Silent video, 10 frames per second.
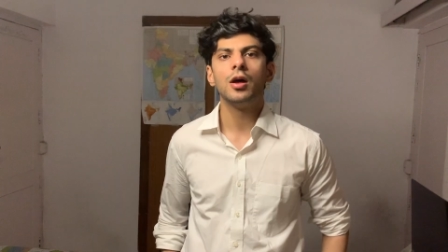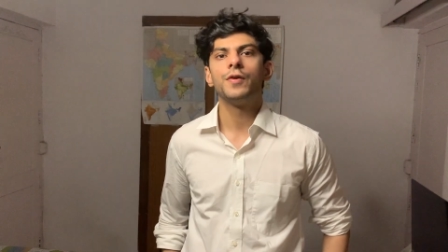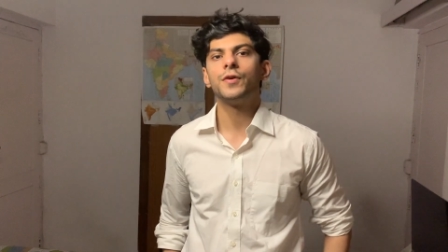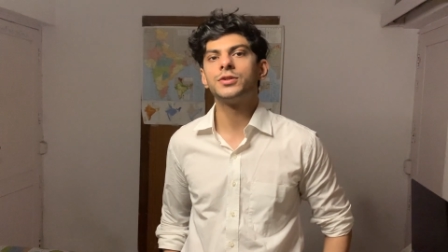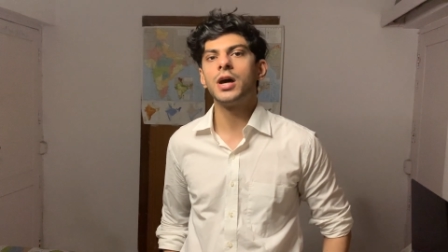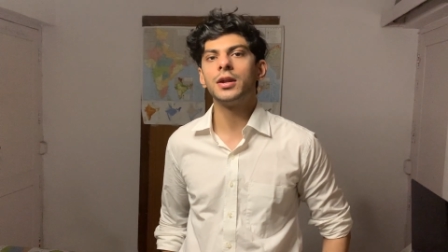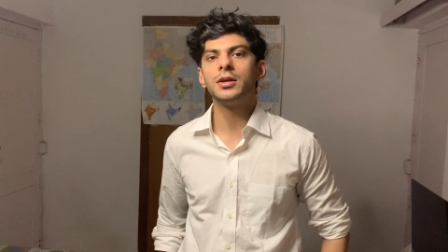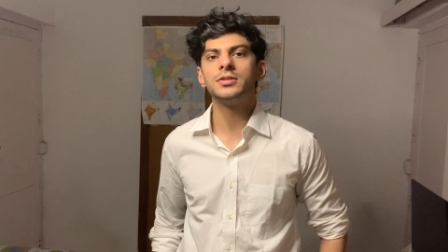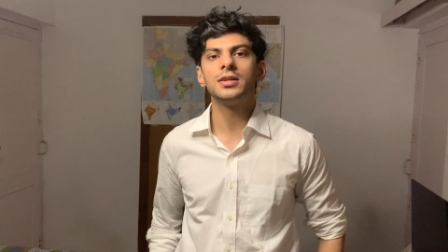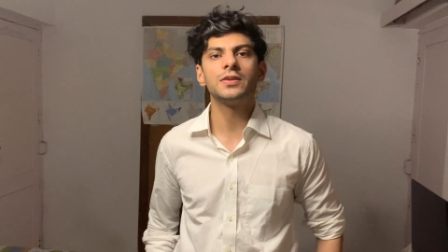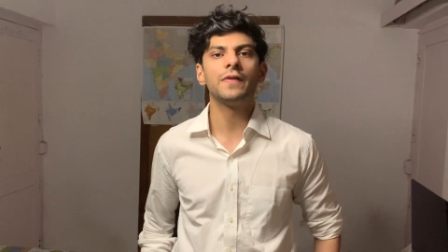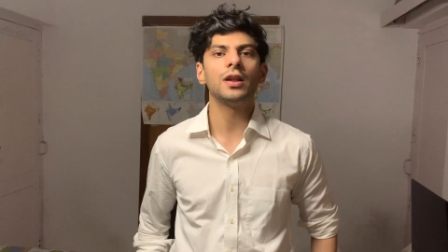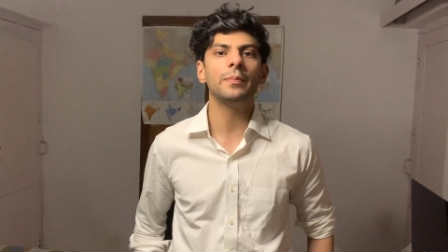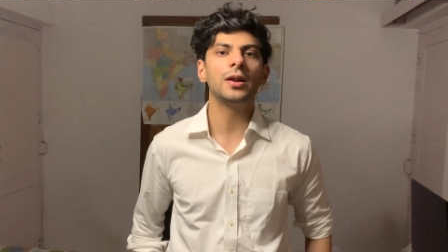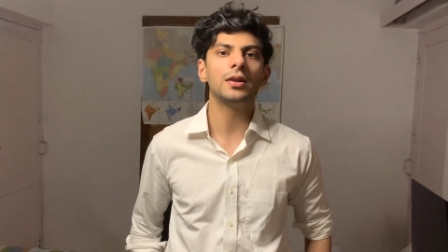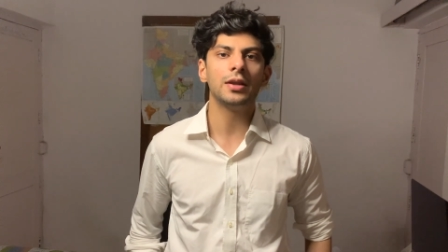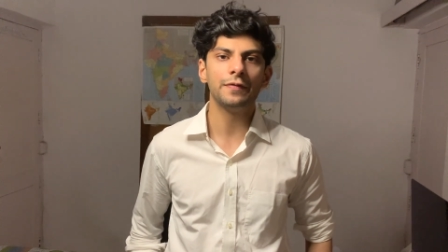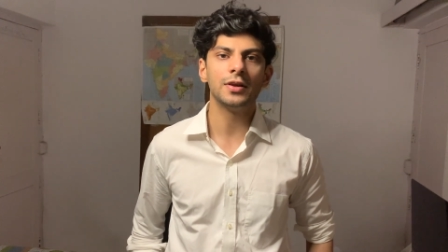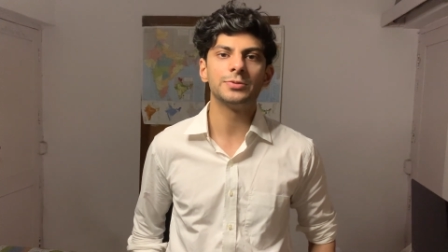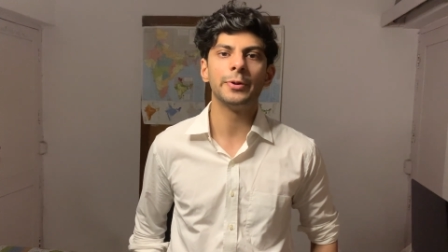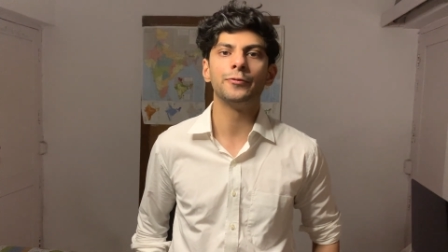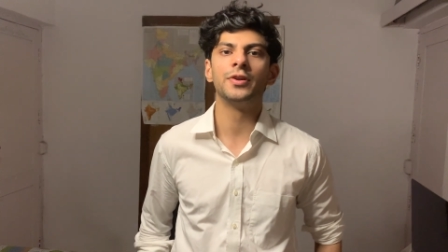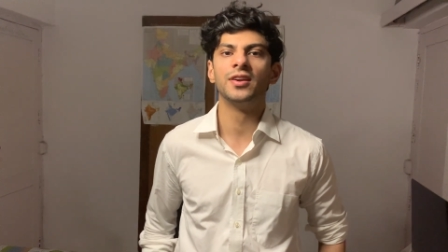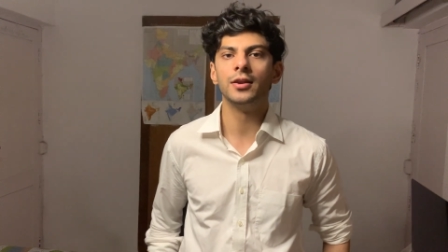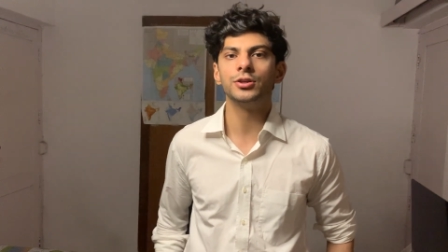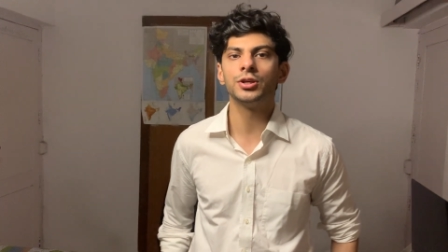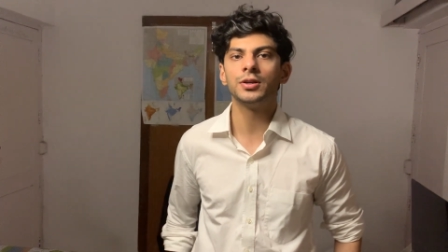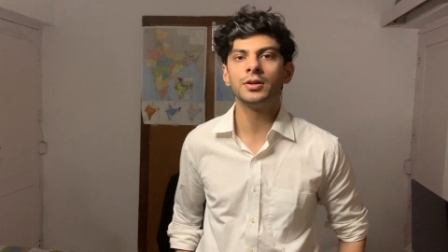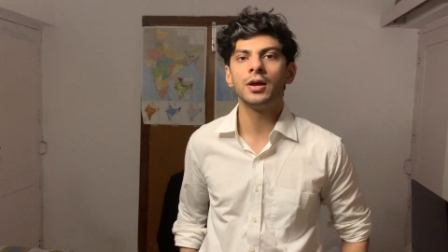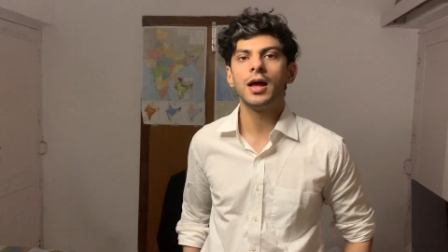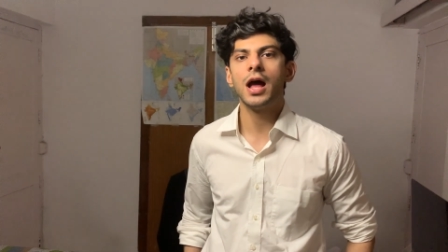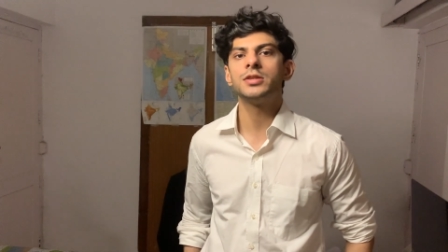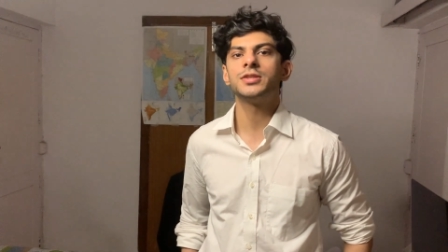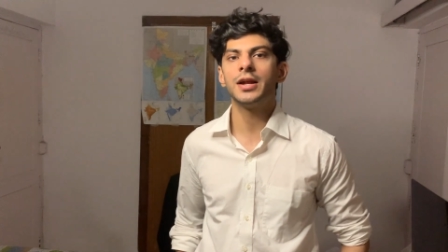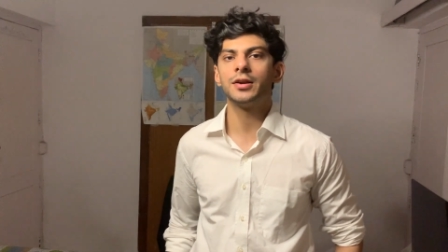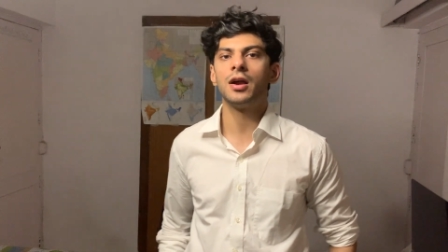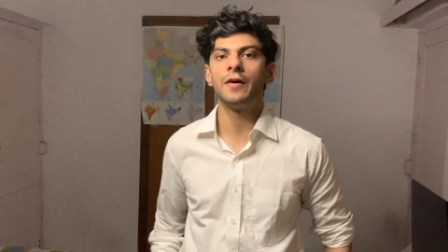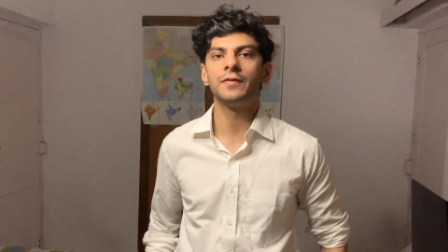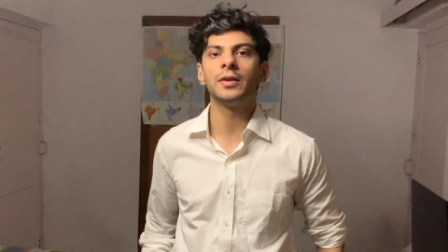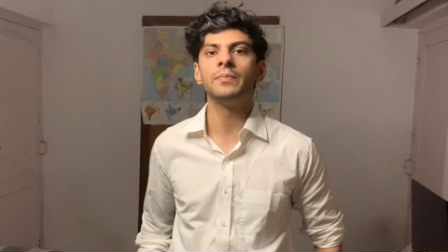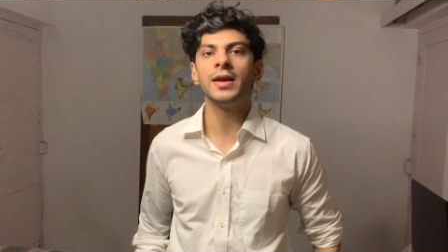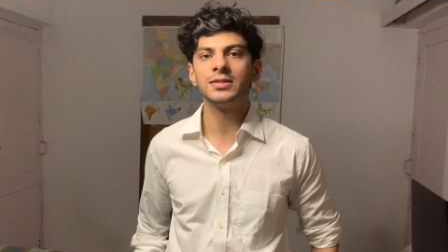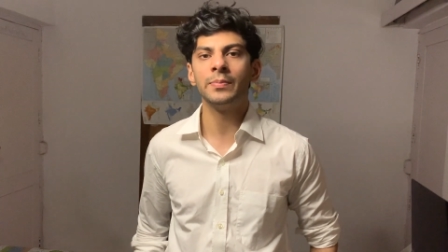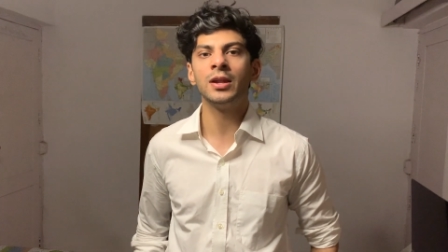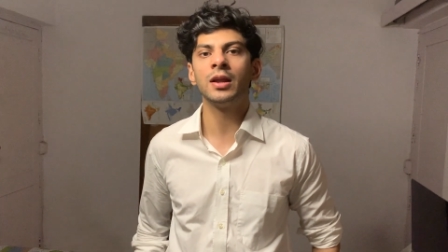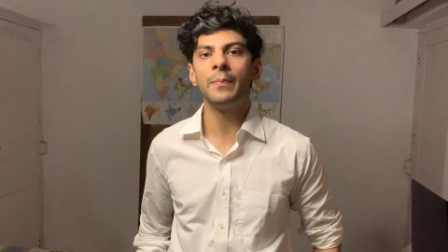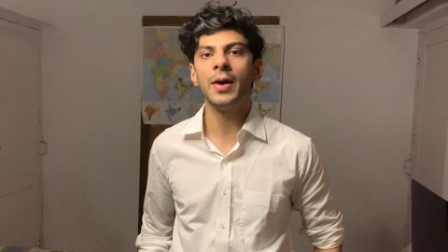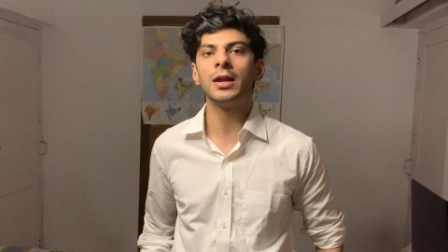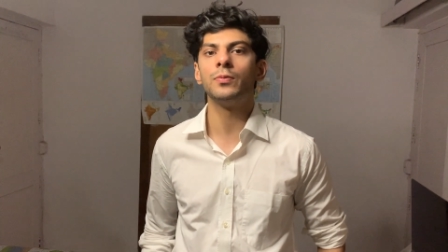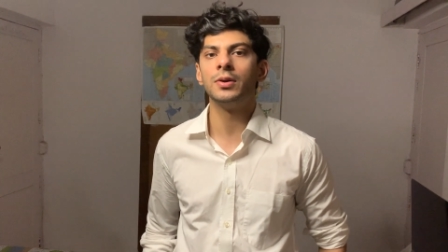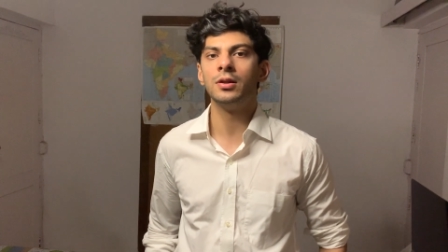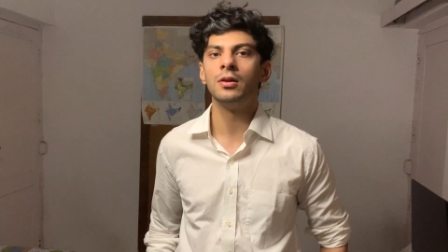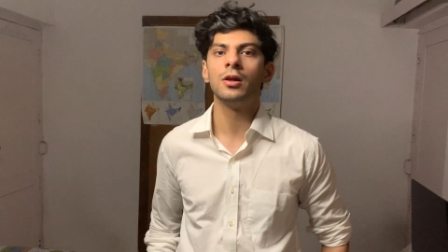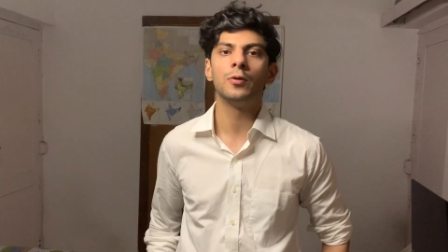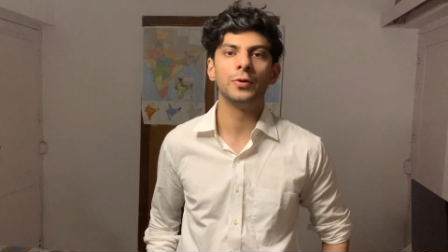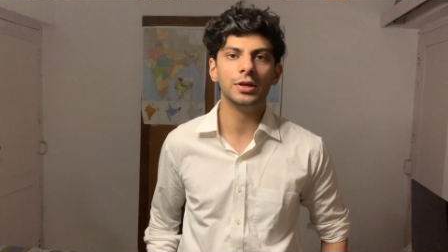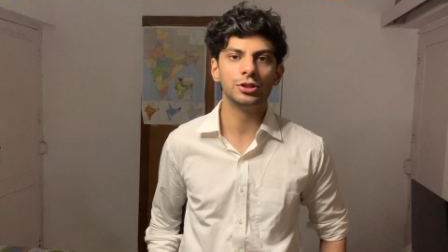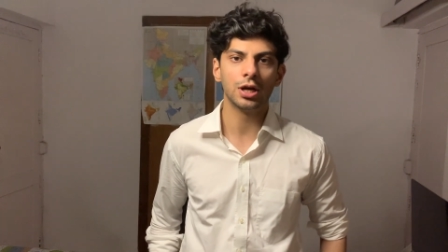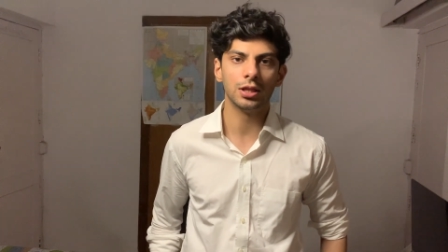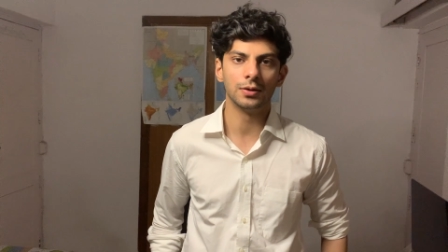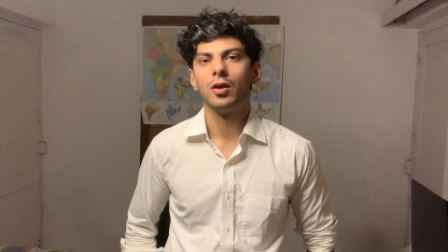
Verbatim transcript: For starters, there is a fundamental difference between religion and statecraft that makes them incompatible with each other.